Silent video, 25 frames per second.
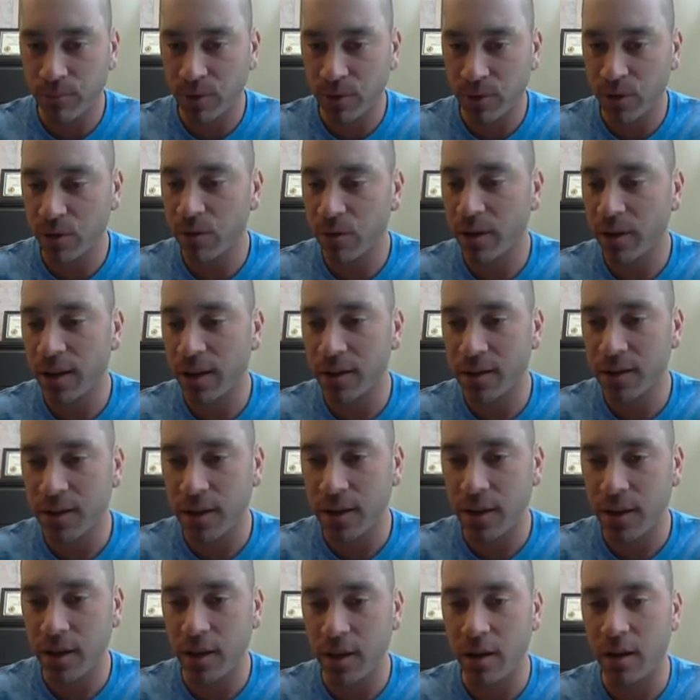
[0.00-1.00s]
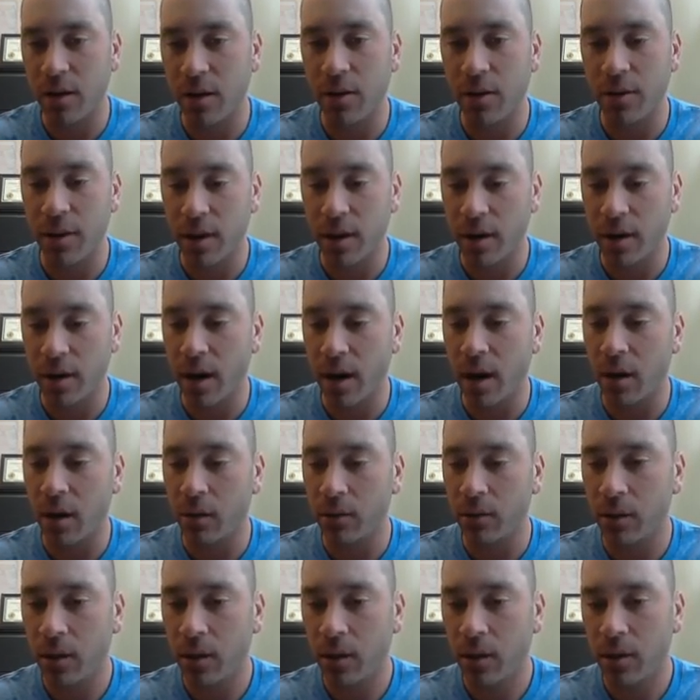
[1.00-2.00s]
doing its thing here, then
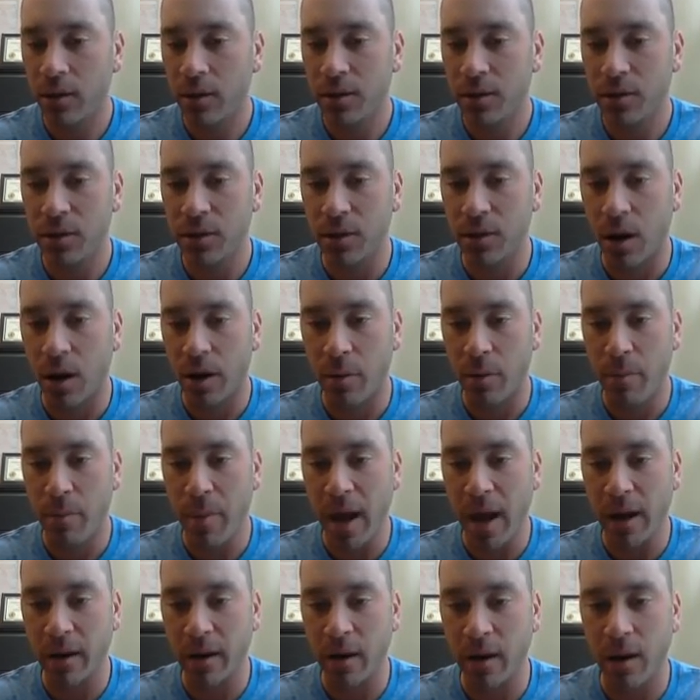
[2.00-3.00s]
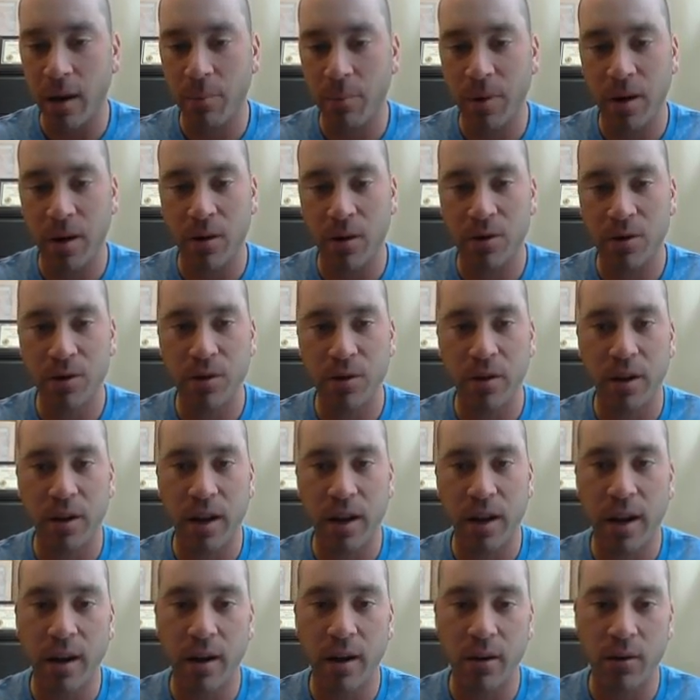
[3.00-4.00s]
I'll start it back up and I'll show
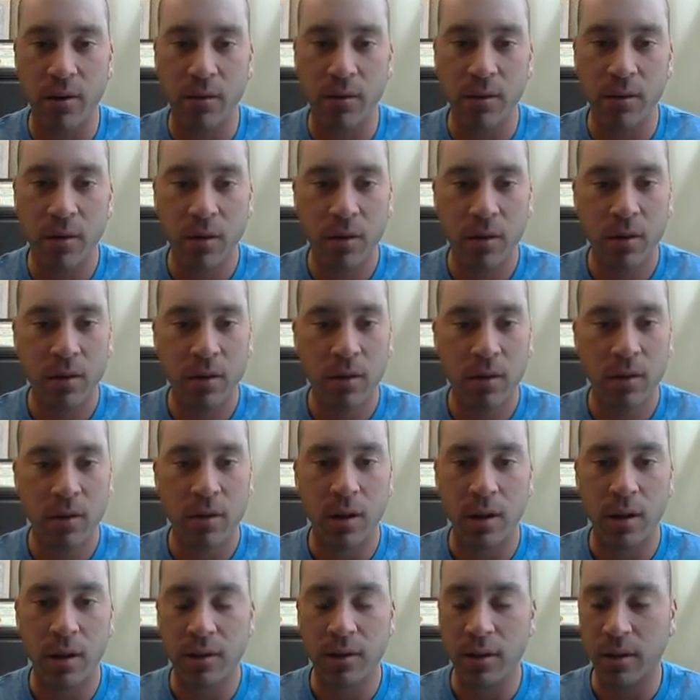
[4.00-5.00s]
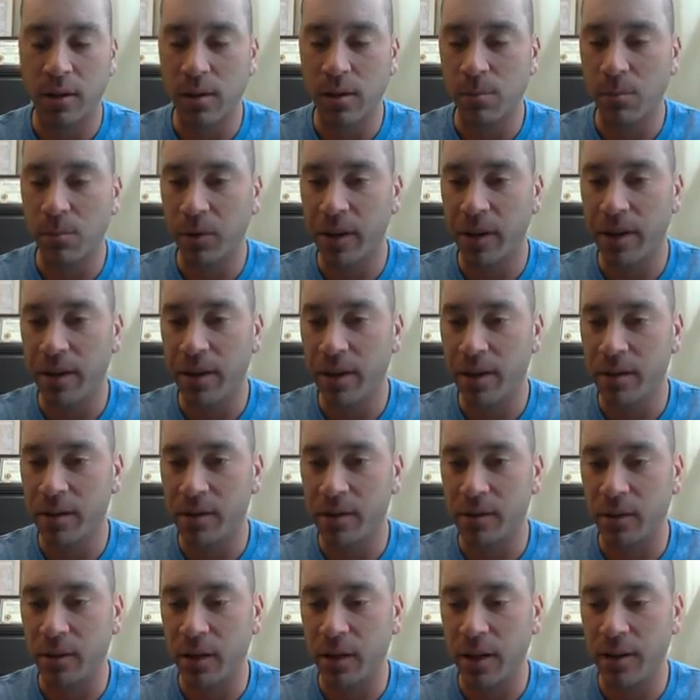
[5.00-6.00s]
you how to complete the
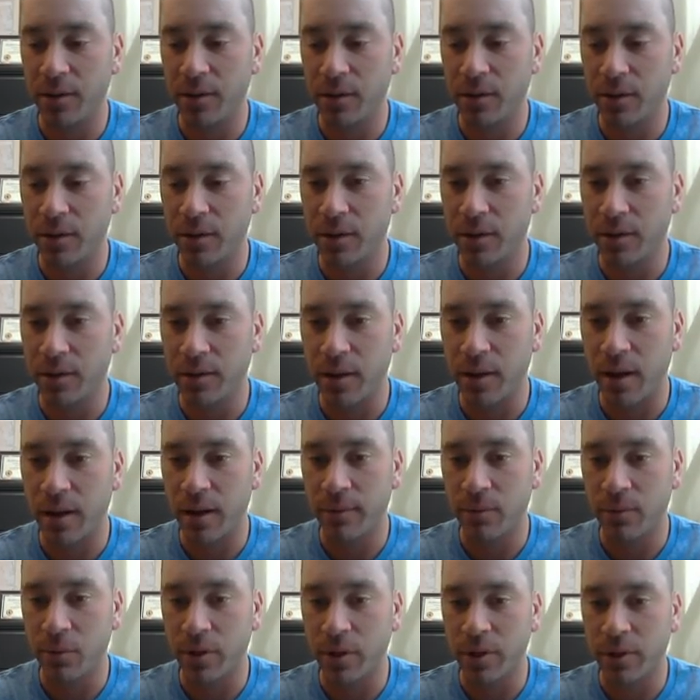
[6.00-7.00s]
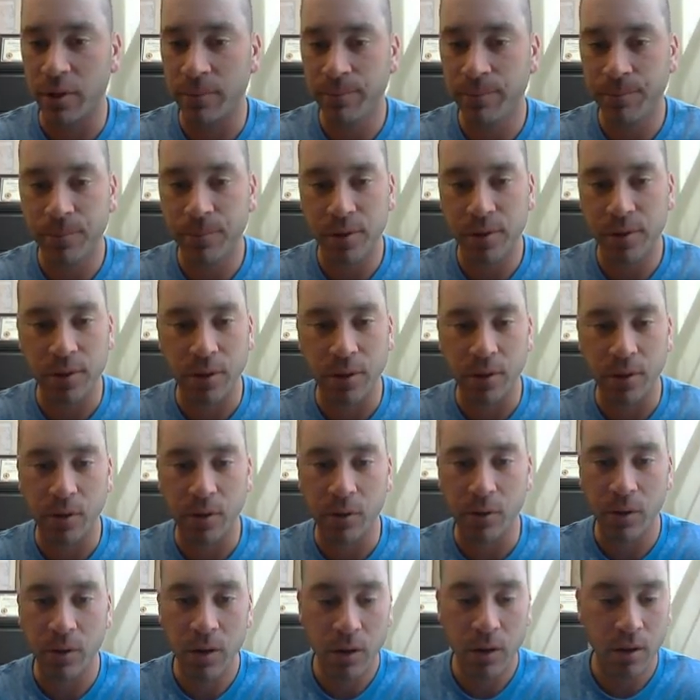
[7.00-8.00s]
installation of the software.
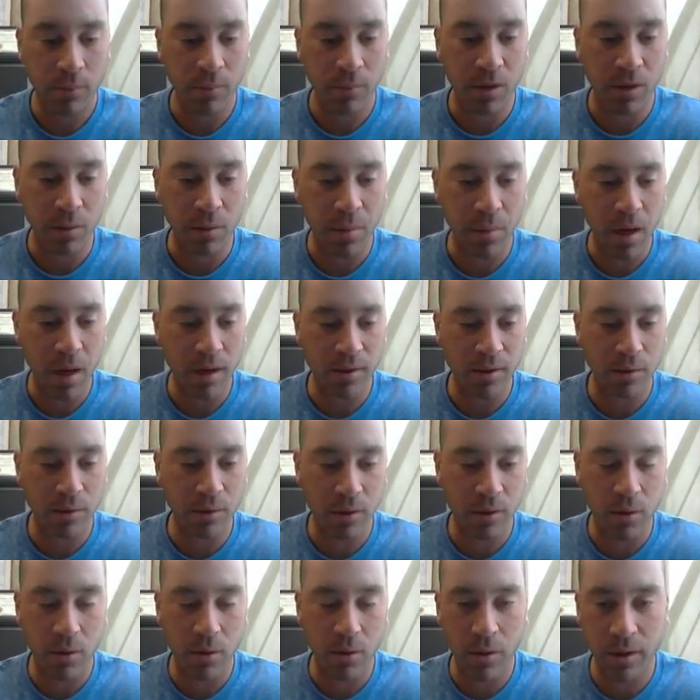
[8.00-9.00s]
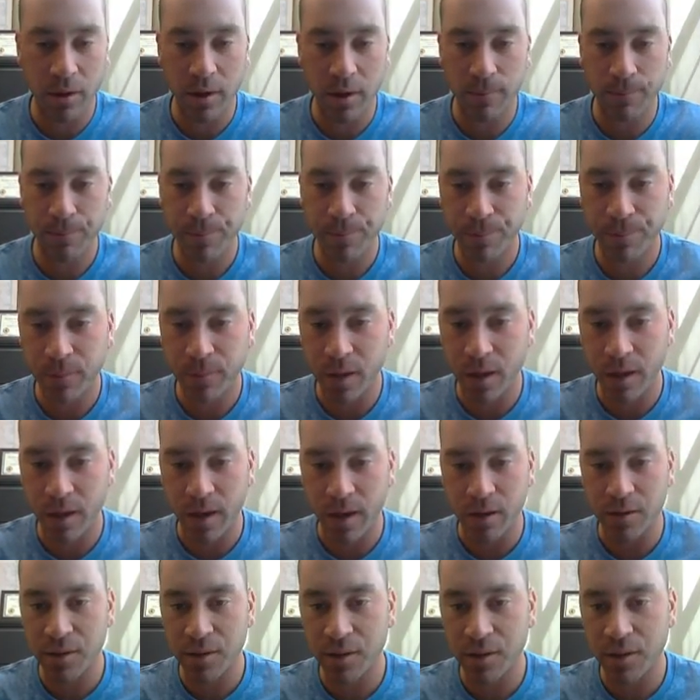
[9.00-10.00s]
So I'm going to pause the recording and
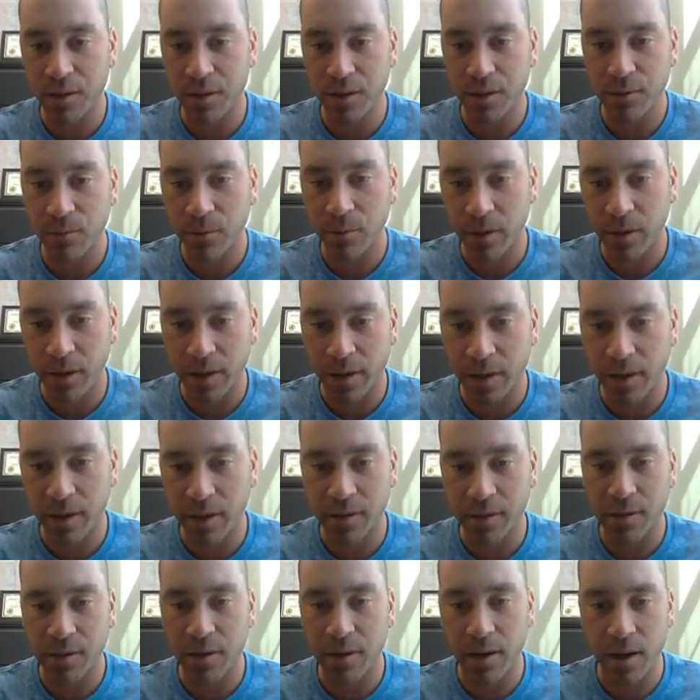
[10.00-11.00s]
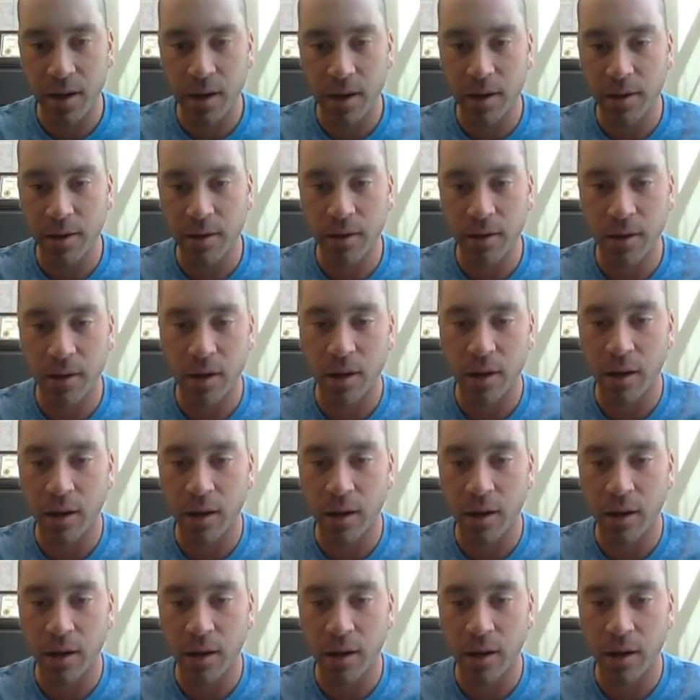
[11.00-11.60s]
I'll see you when it gets done